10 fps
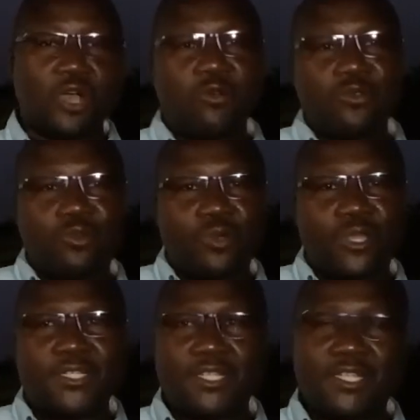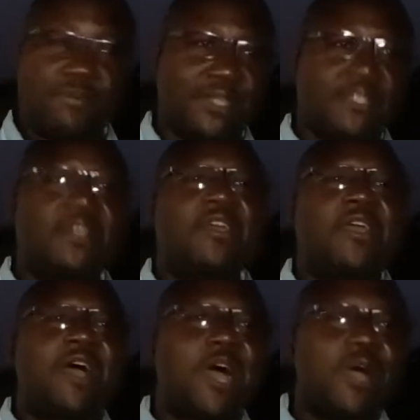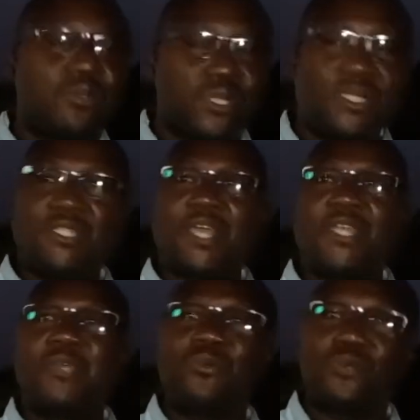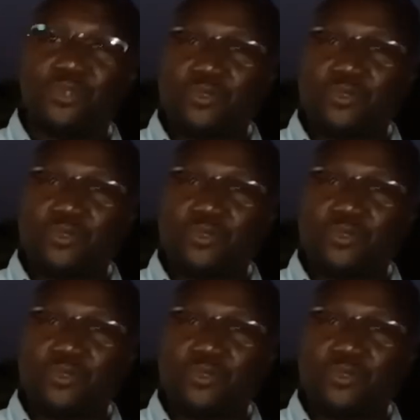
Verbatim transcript: how to collect data but how to design a good